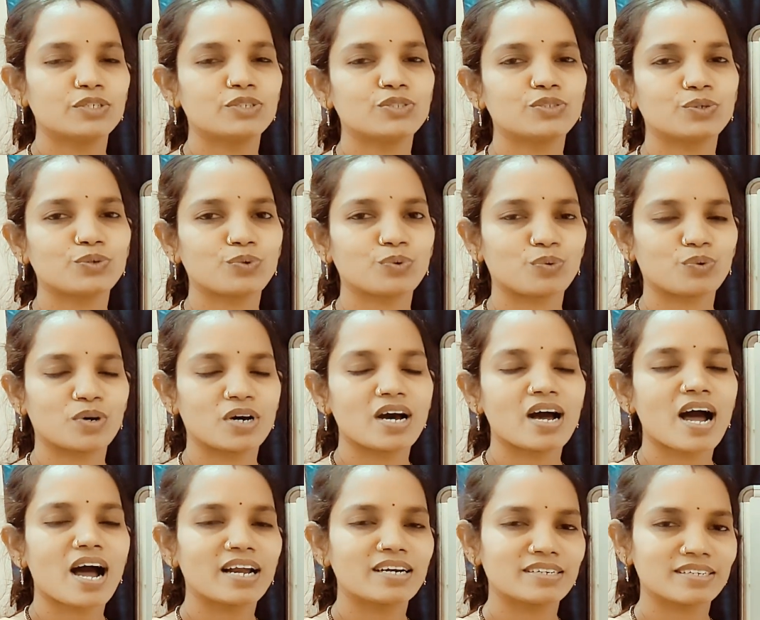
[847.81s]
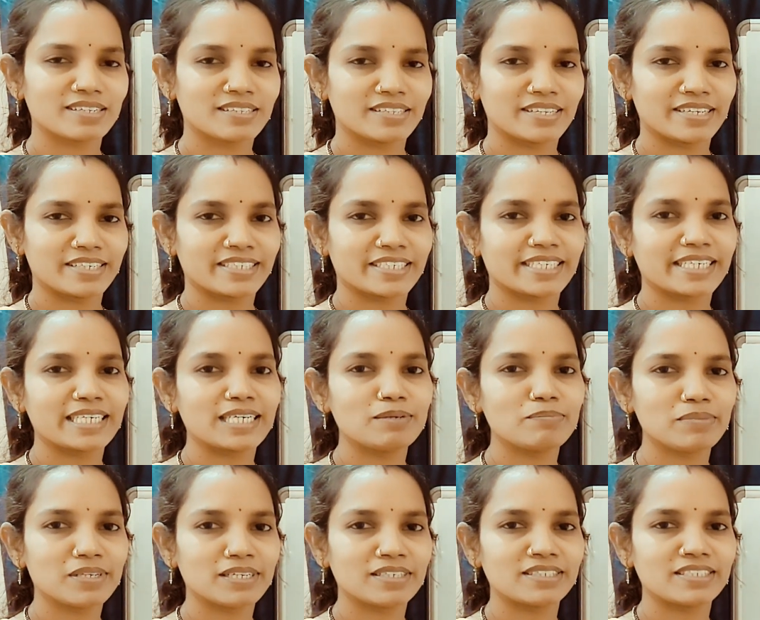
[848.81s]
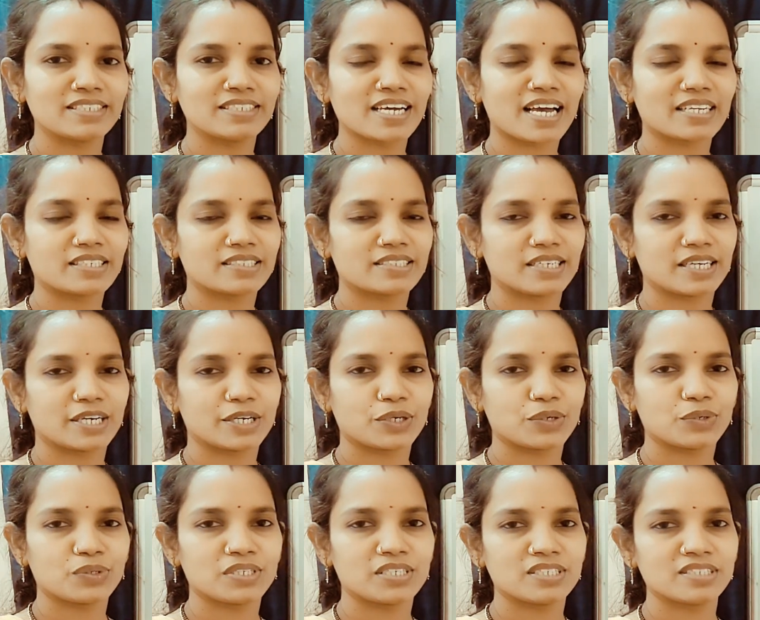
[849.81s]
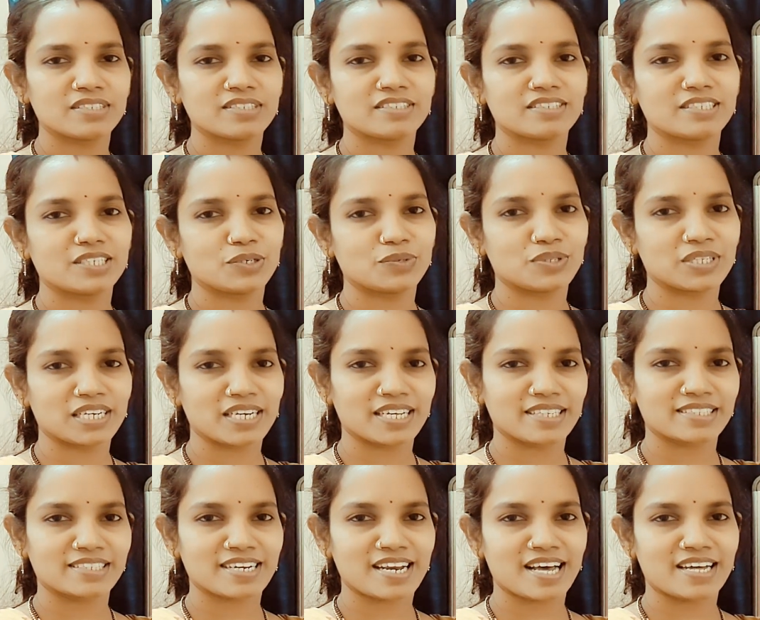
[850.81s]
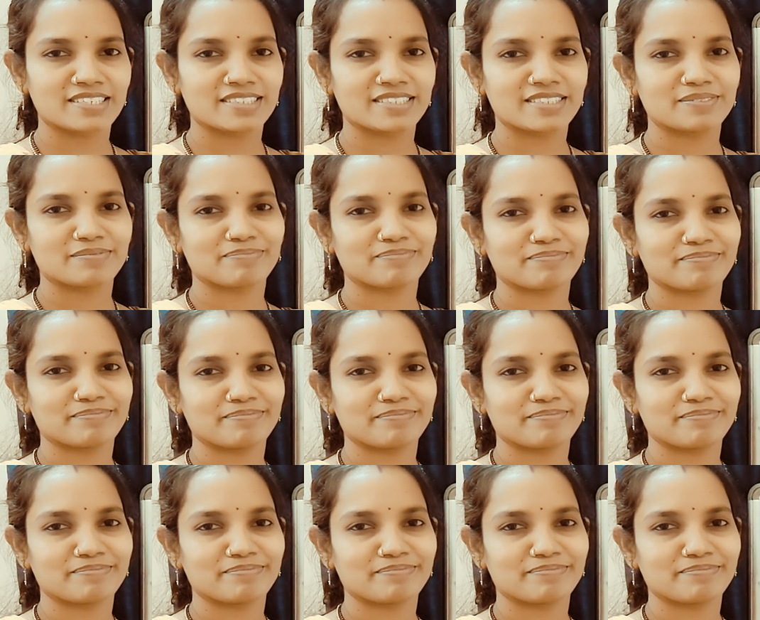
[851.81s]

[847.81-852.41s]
So until then, keep learning and stay curious. See you in the next class.